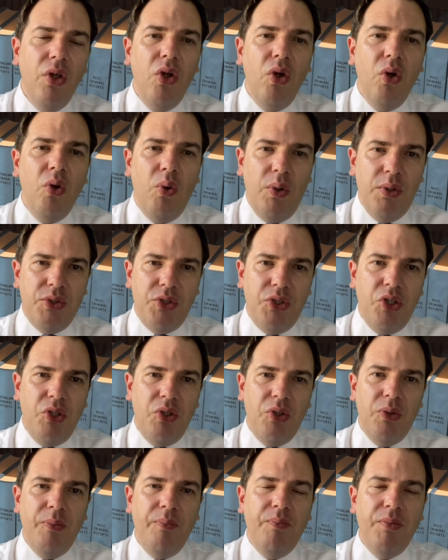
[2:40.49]
or
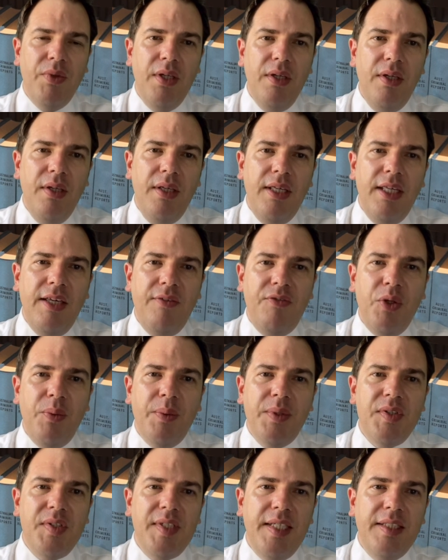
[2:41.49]
2, if you were
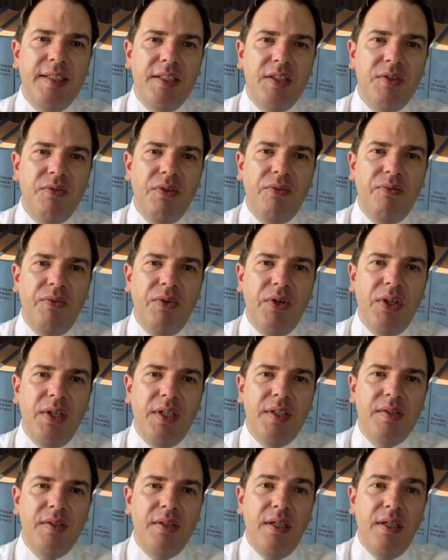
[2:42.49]
sentenced for further